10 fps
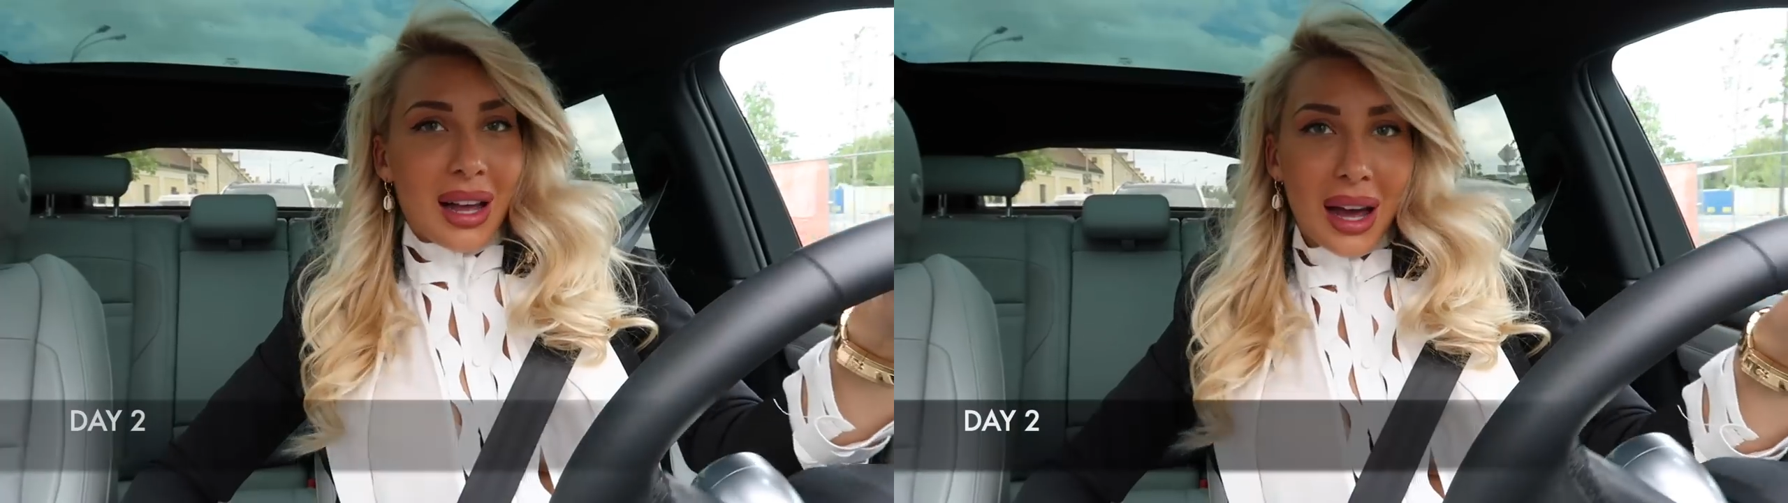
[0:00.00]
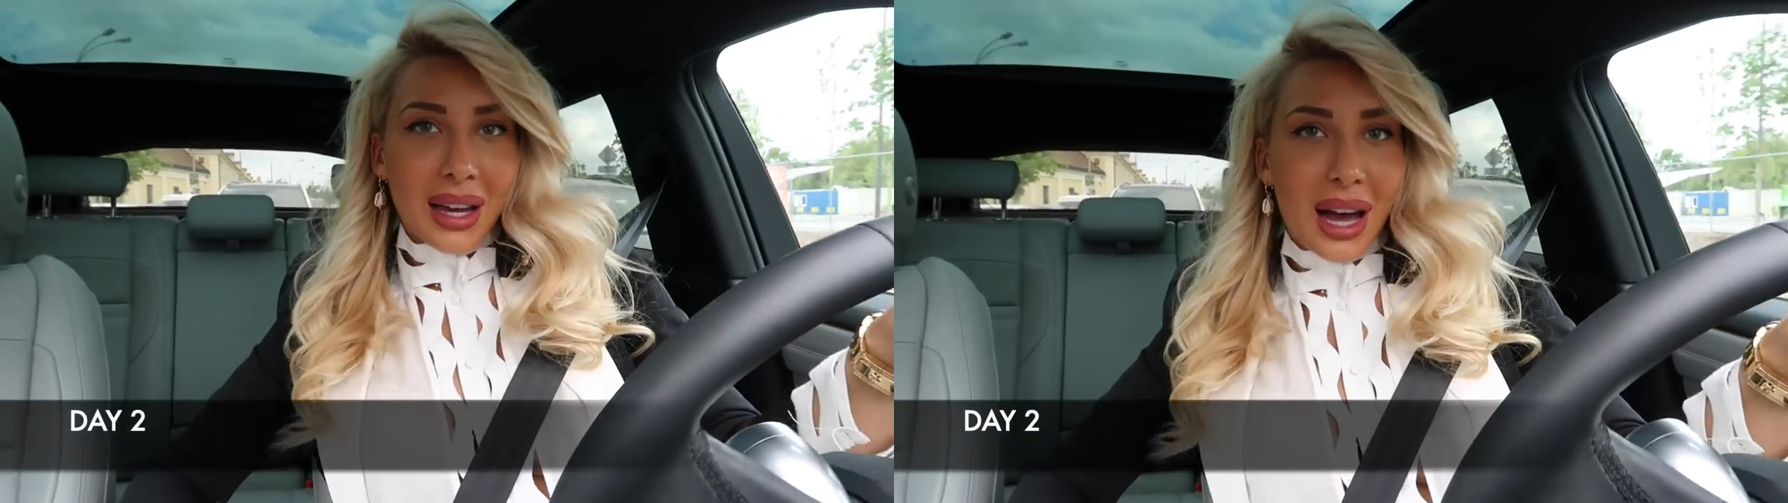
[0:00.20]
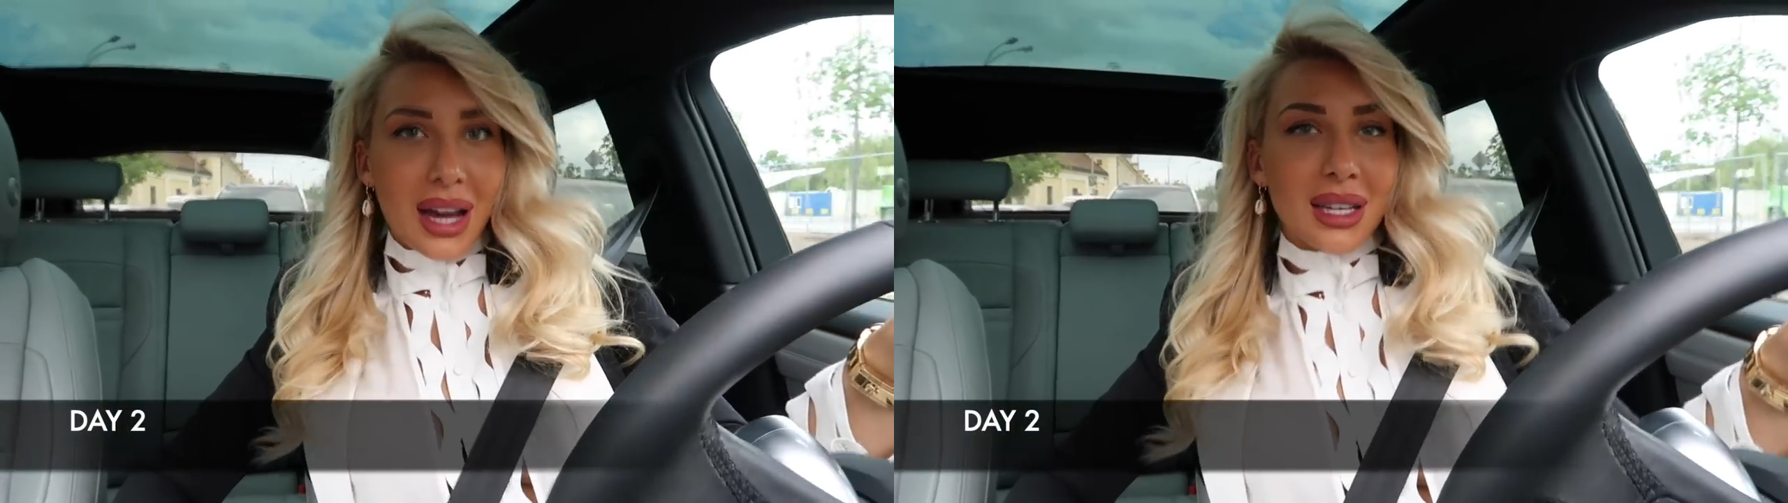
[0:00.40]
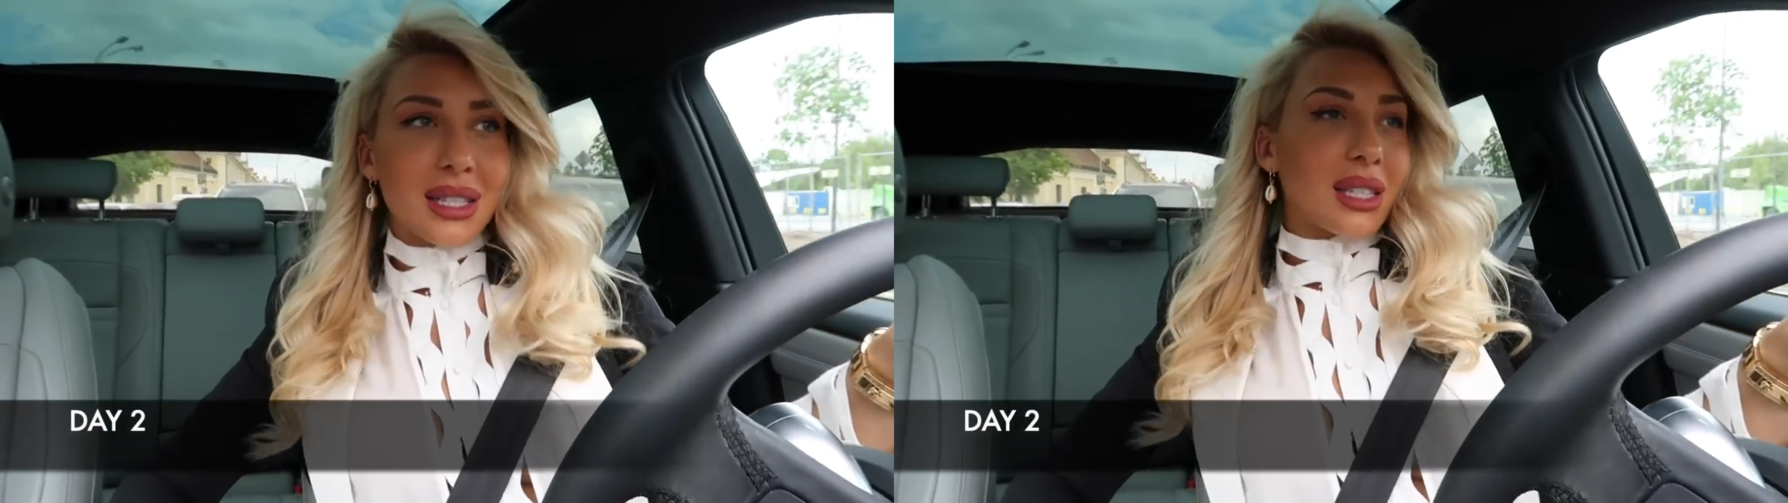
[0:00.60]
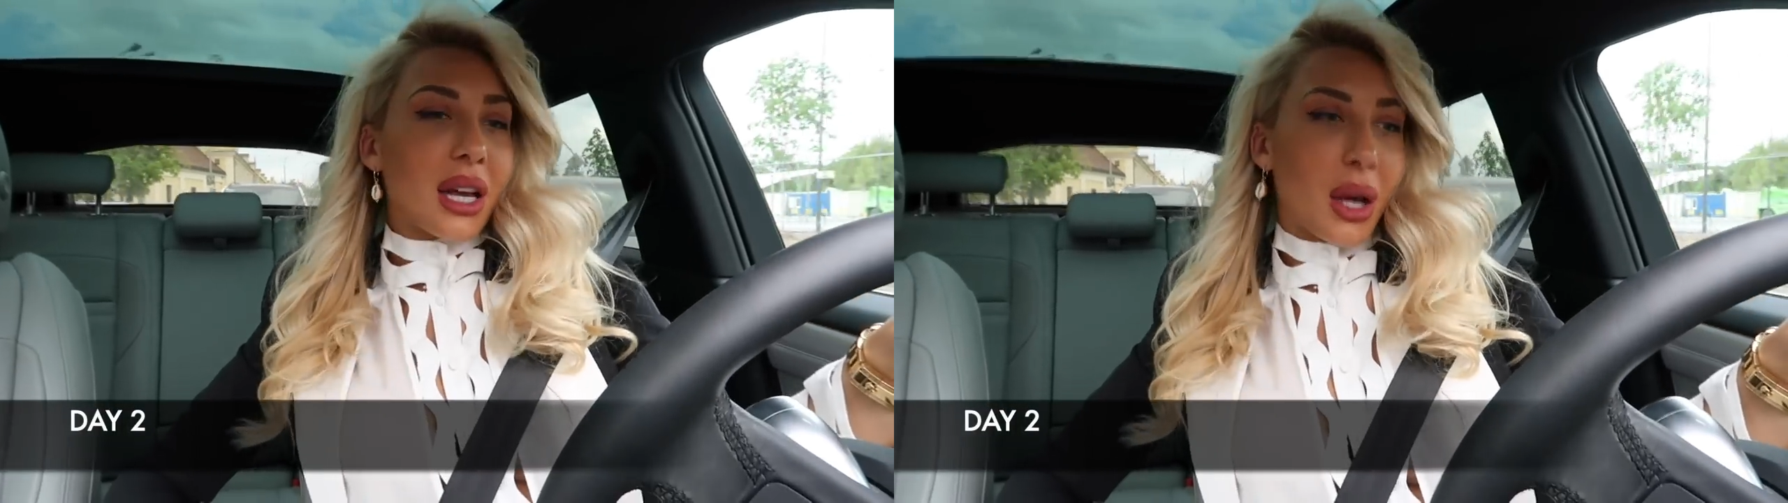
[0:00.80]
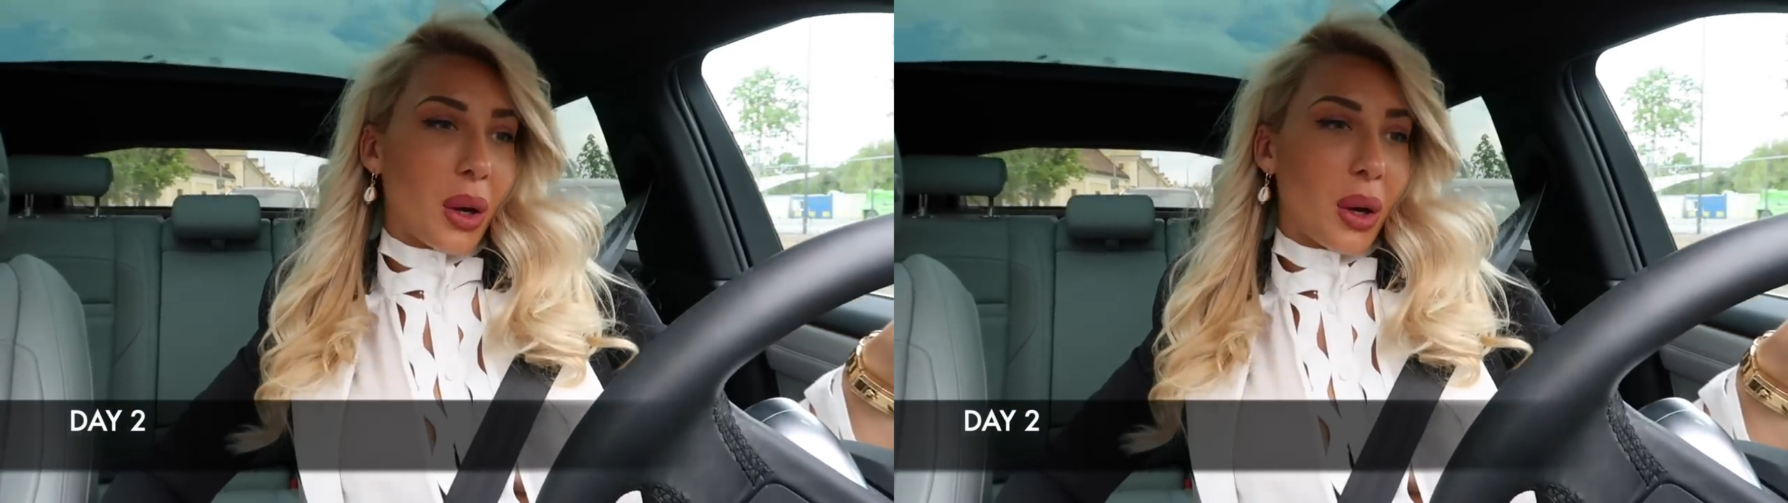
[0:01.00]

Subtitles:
Hi guys,